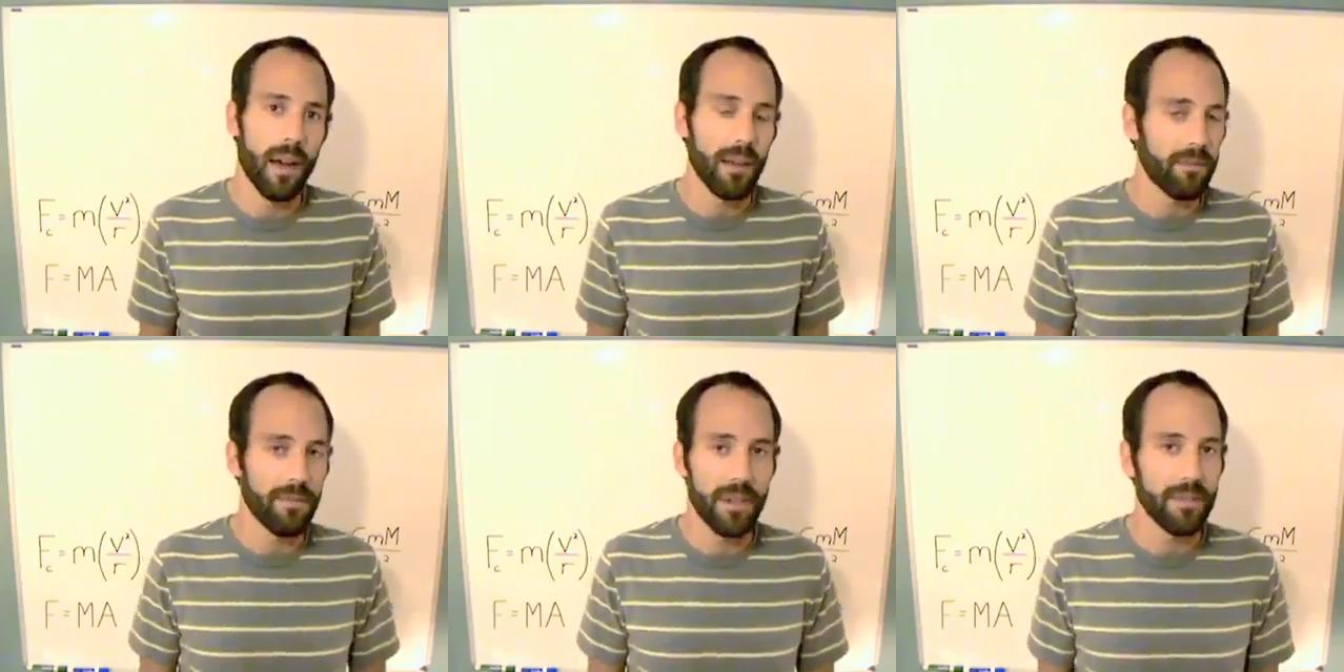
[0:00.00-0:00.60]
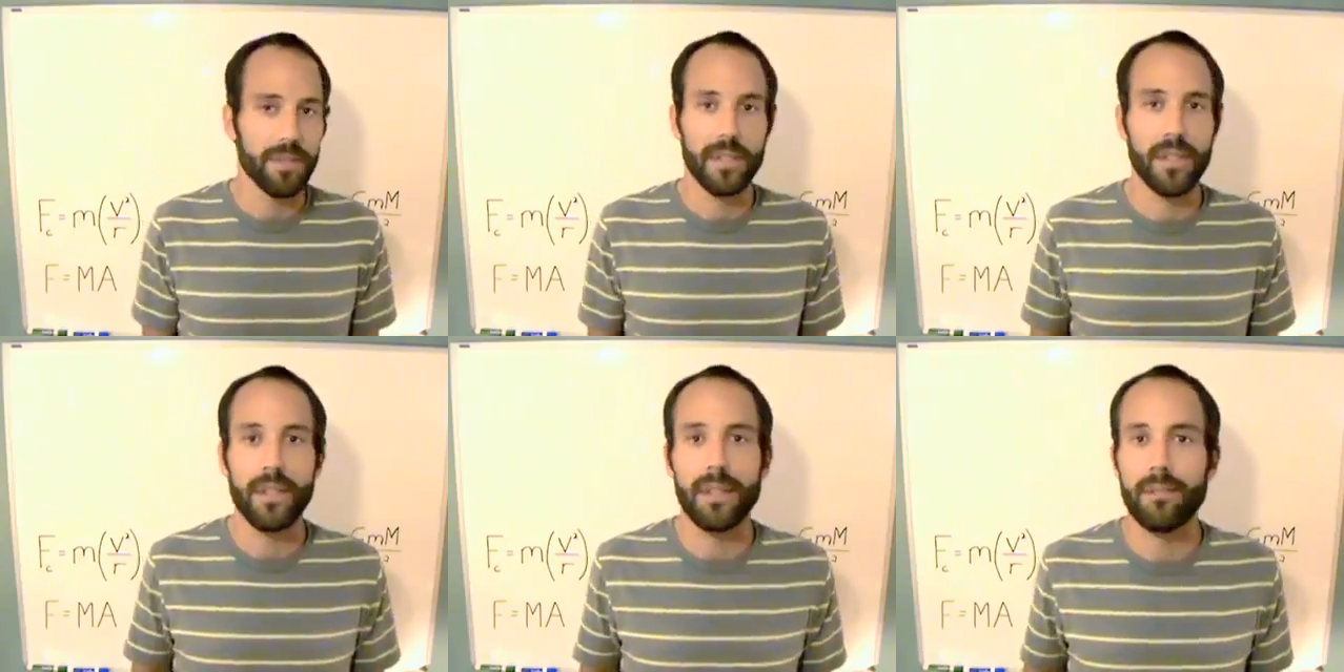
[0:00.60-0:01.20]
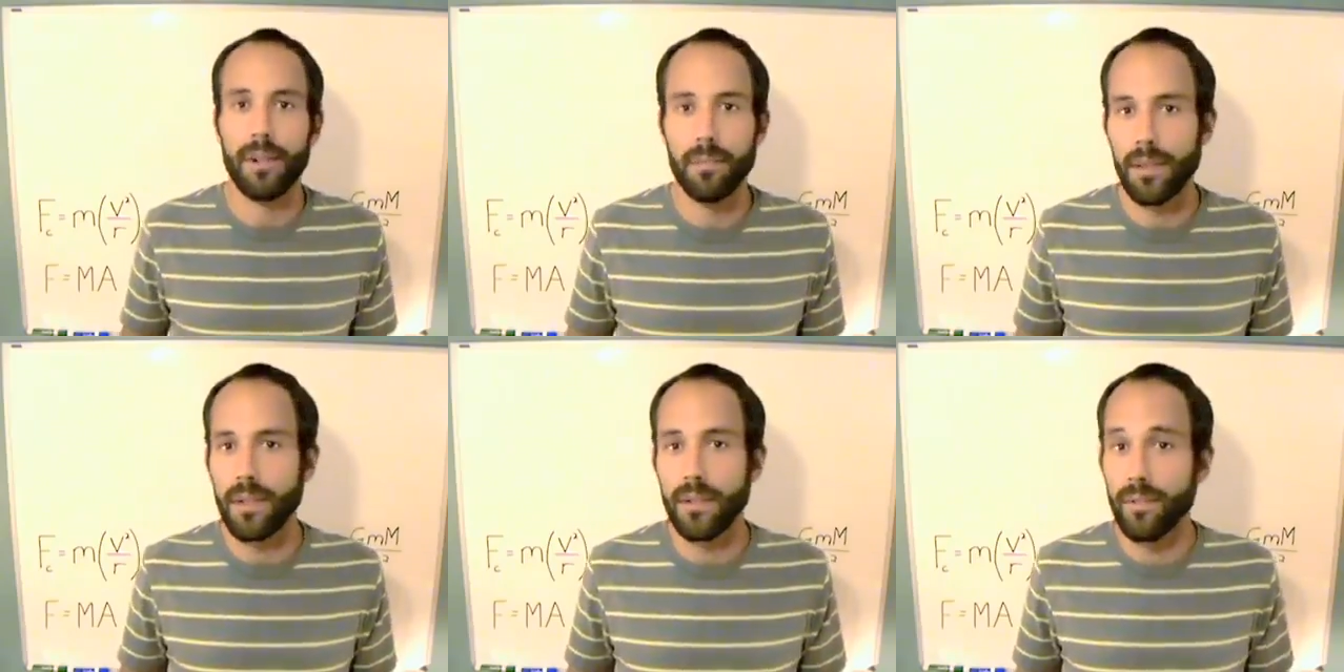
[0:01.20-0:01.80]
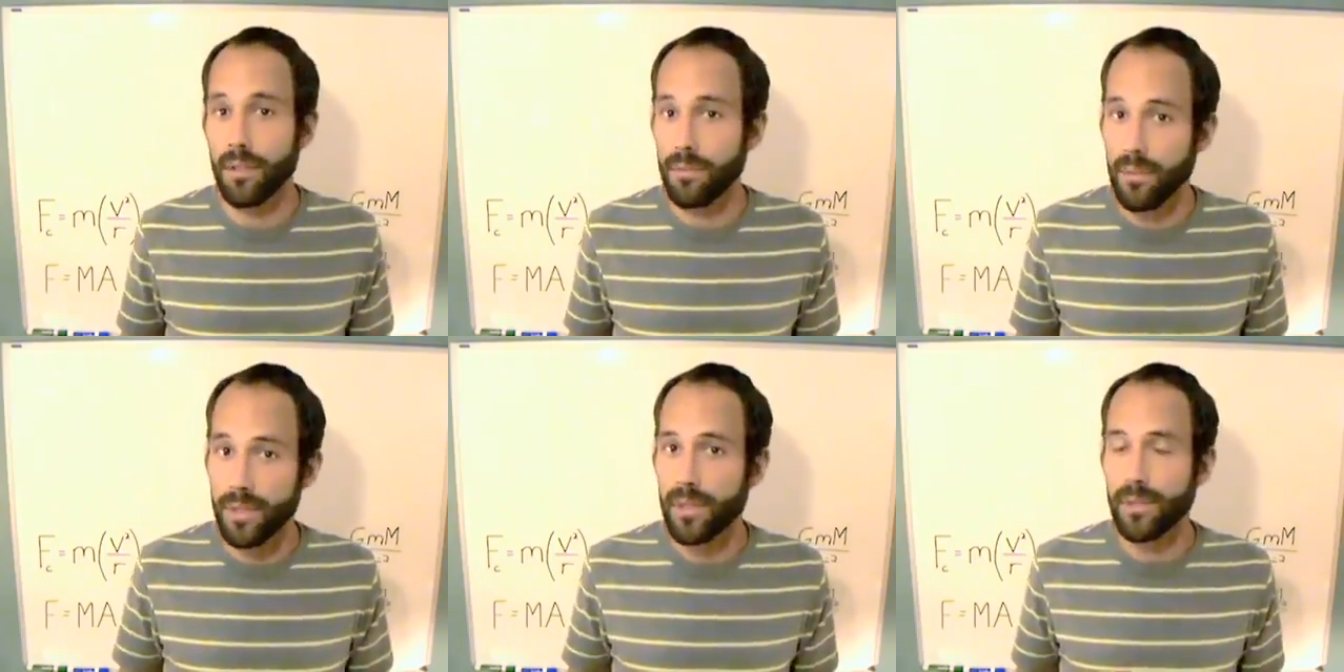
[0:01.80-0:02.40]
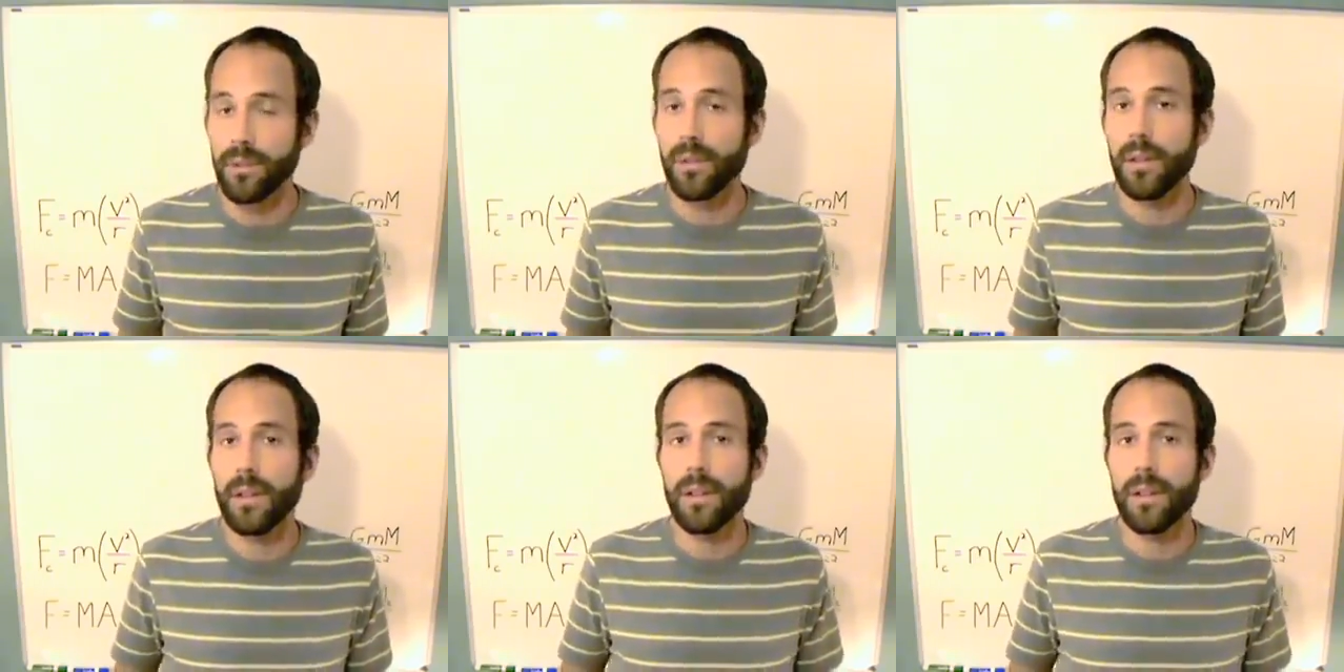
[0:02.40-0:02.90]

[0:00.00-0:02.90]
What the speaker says: I've never seen any replica of the original